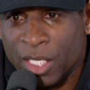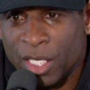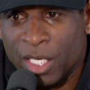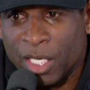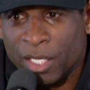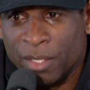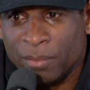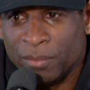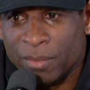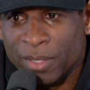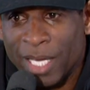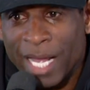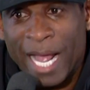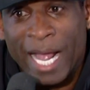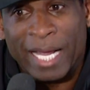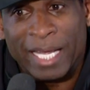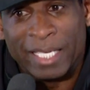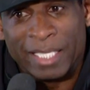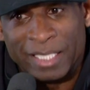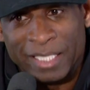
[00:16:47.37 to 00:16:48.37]
um, the
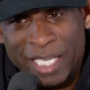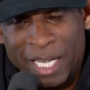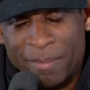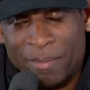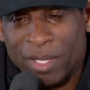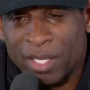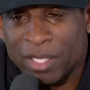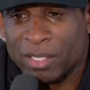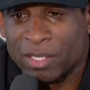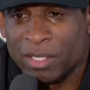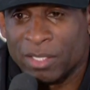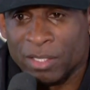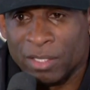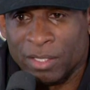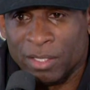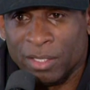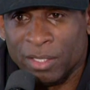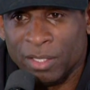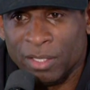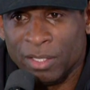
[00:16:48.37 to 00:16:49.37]
academics,
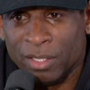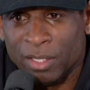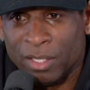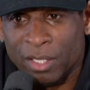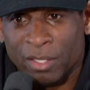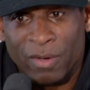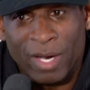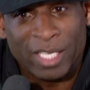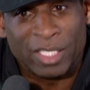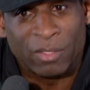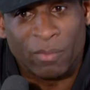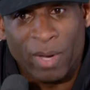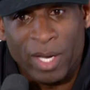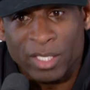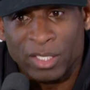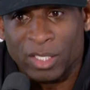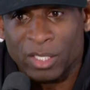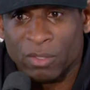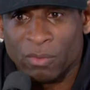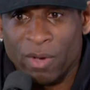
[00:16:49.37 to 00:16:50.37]
the
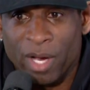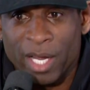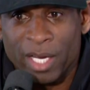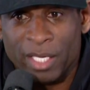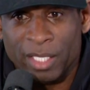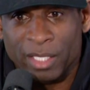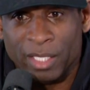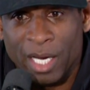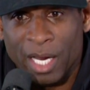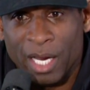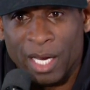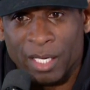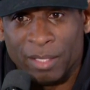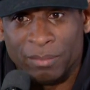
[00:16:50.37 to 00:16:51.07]
graduation rate, uh,